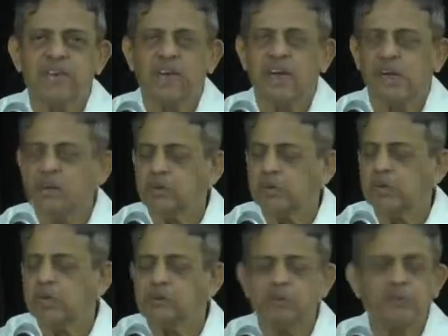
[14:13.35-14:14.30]
And you do
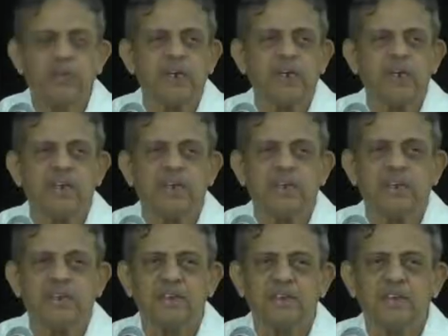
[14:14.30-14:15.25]
some puja and
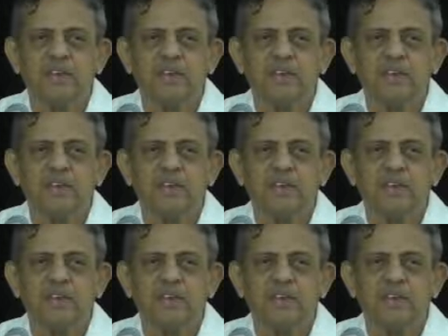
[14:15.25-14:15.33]
everything.